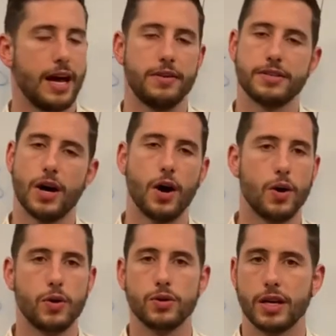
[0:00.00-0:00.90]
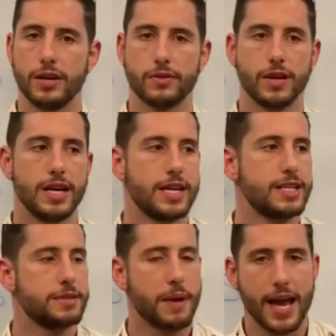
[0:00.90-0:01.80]
Now there's a whole kind of
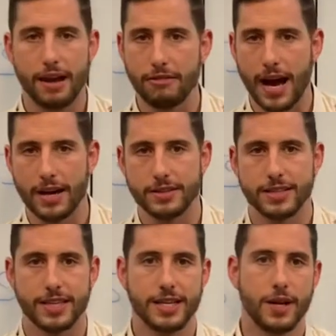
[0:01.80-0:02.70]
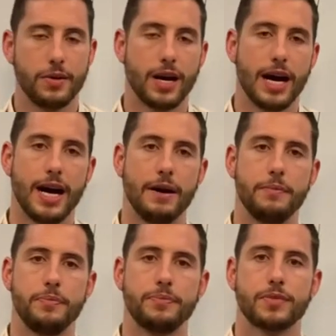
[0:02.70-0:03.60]
debate around, you know,
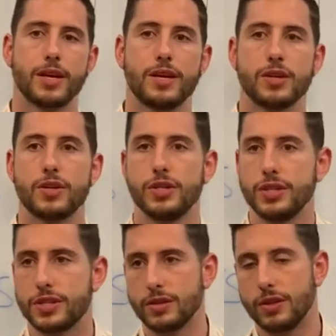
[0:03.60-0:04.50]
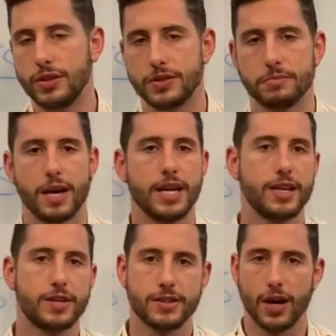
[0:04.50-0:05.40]
um, could you still lose the
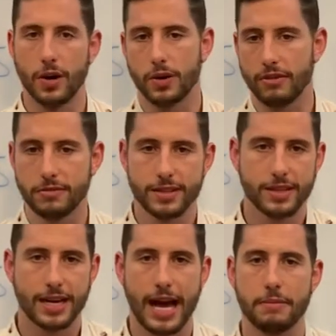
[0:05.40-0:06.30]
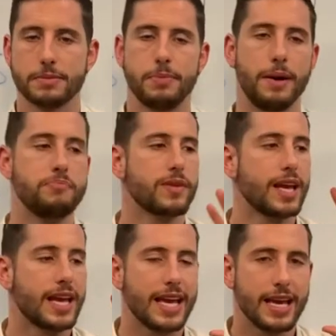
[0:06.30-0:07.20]
money? Could the whole government collapse? But
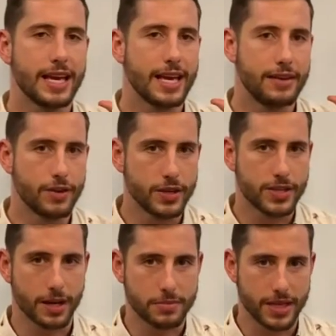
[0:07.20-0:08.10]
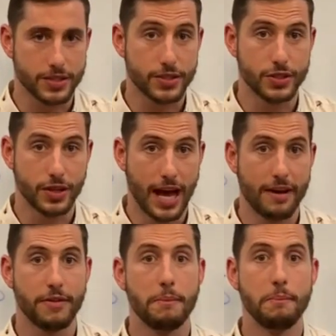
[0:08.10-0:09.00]
in those circumstances, you'll have